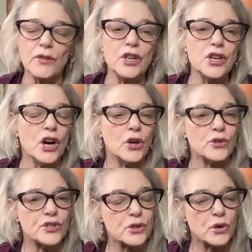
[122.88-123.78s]
on the
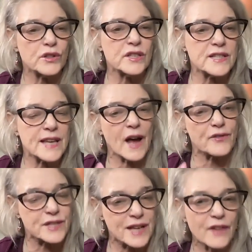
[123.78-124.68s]
nodes, the north and
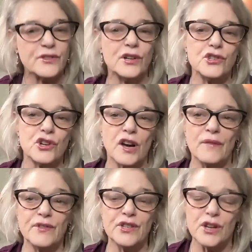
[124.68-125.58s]
south. South node is your
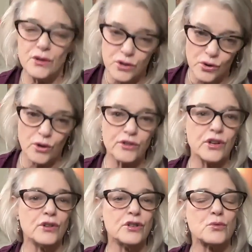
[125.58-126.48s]
comfort zone. North
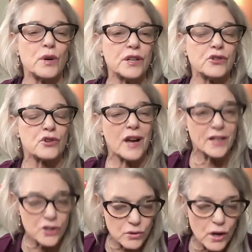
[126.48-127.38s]
node is where you're
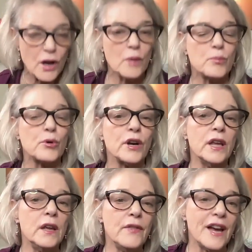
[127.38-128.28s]
trying to
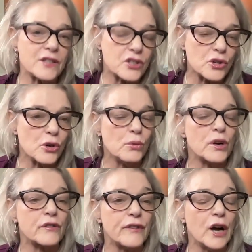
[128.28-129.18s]
bring that soul
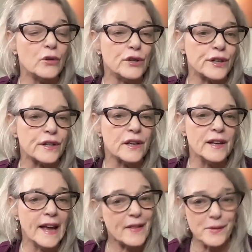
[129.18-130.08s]
work forward.
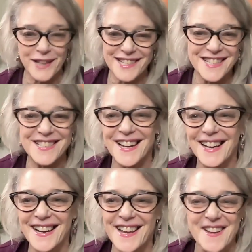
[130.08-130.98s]
And then we got
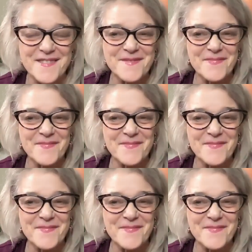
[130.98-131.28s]
society.